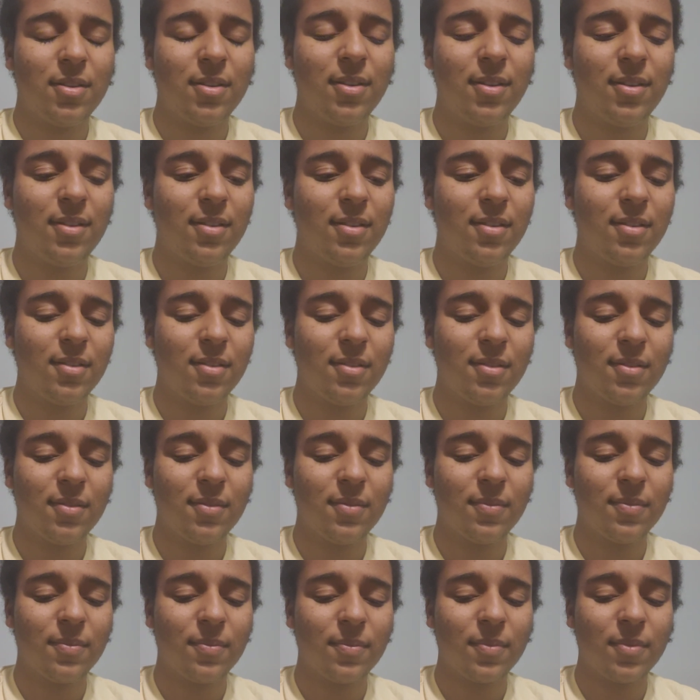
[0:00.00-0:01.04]
It's
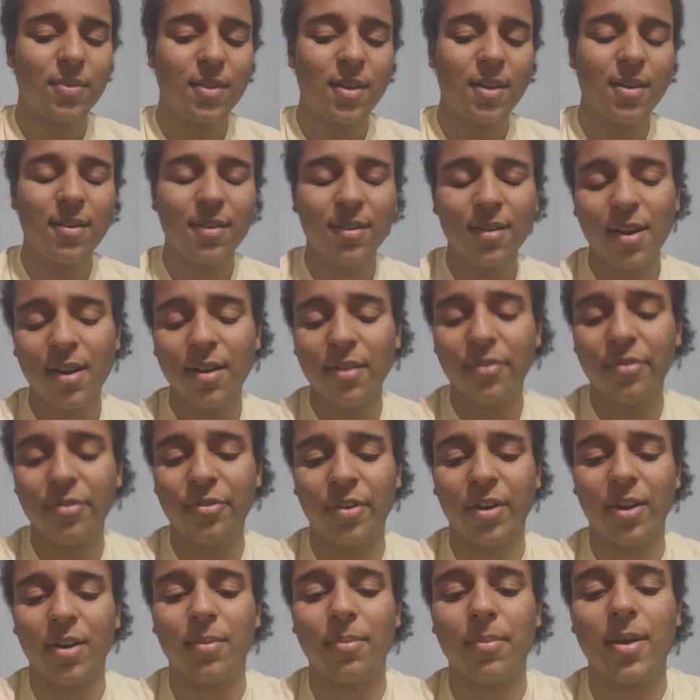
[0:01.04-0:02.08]
it's not
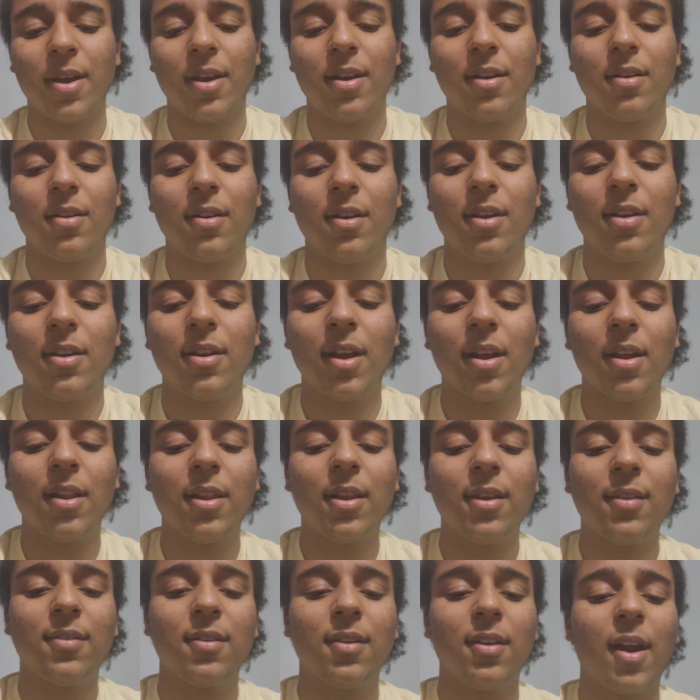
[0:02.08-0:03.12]
fun, man. And
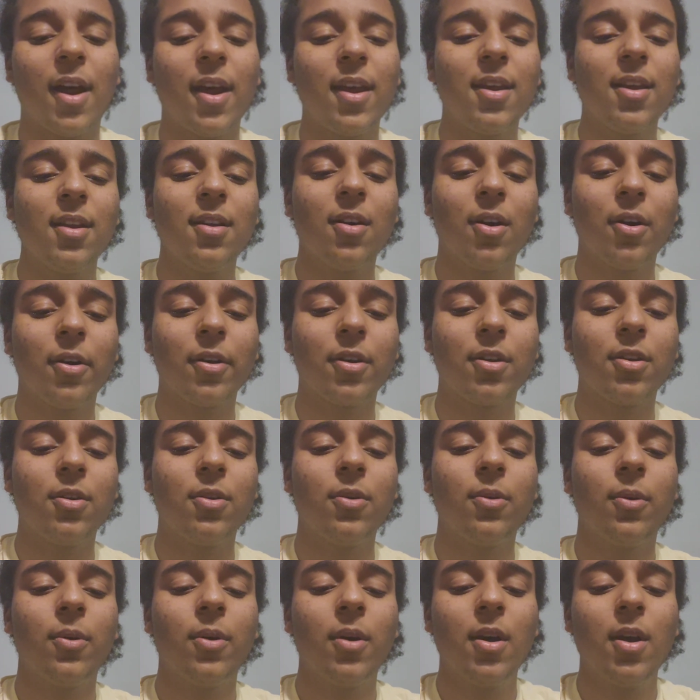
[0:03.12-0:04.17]
listen, I can
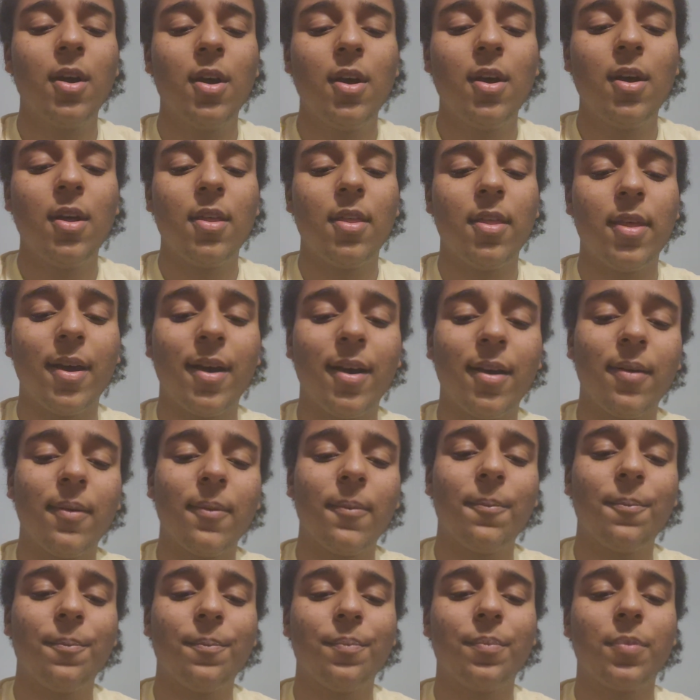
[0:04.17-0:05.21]
argue that
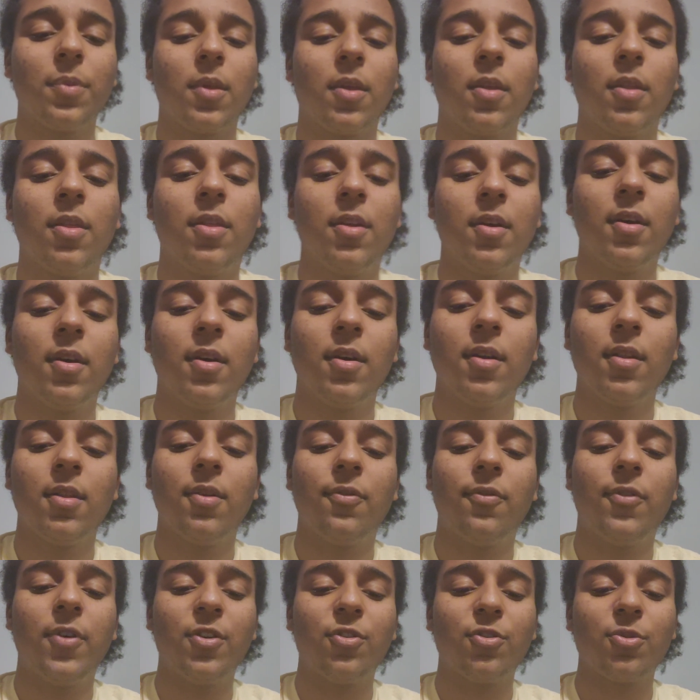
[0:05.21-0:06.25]
the
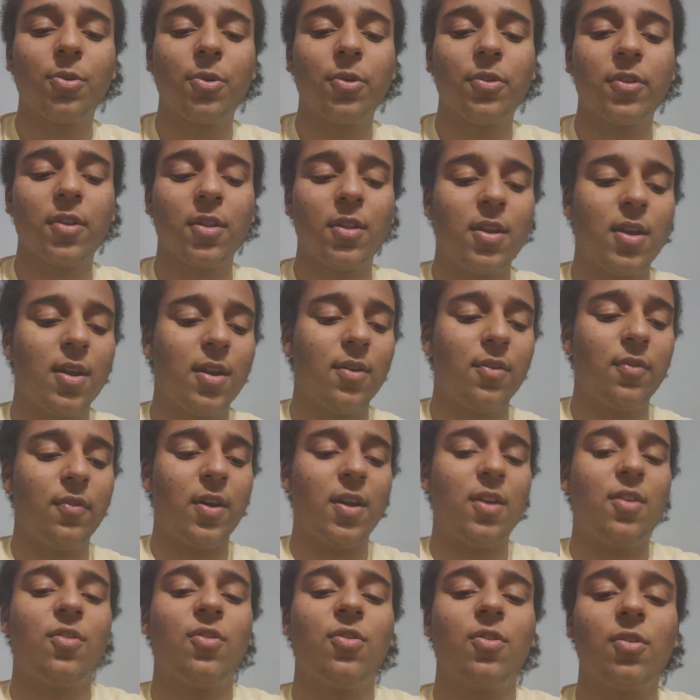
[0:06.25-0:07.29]
visuals and the
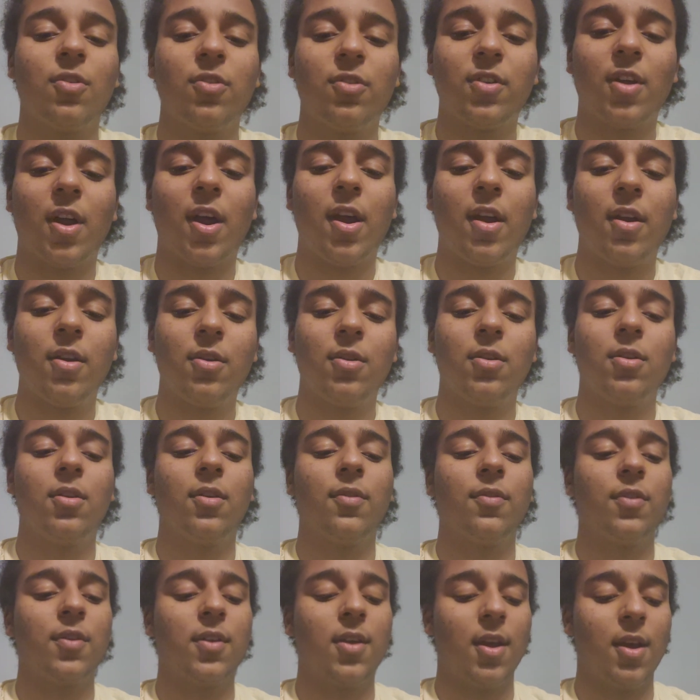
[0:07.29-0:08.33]
adventure style
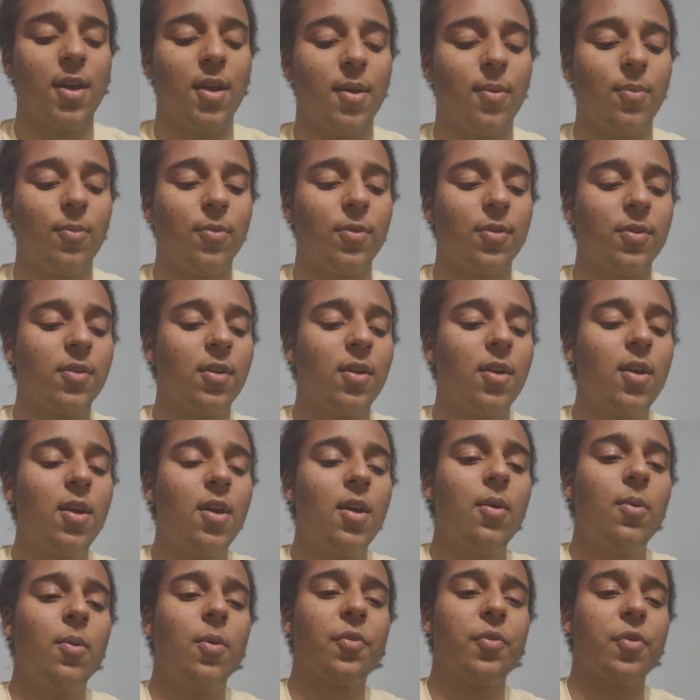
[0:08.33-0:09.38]
of the game was
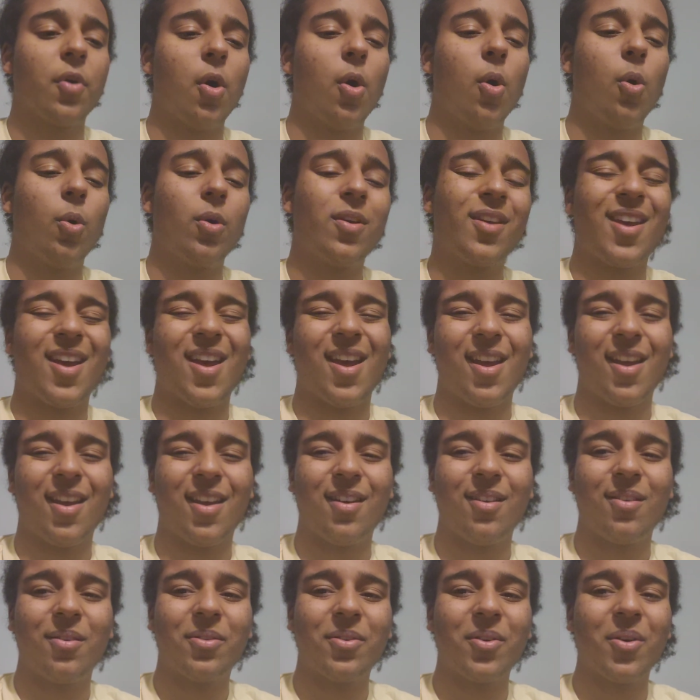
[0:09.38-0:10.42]

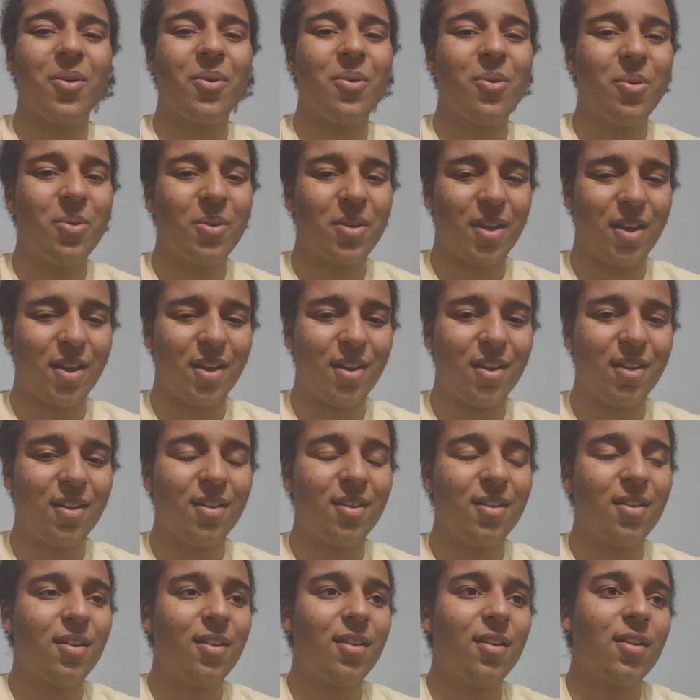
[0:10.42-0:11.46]
okay. It was
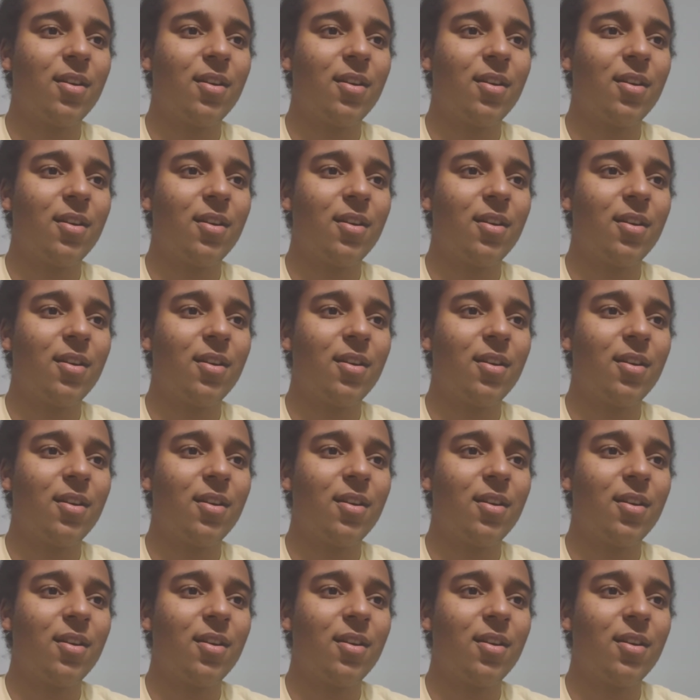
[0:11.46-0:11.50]
okay.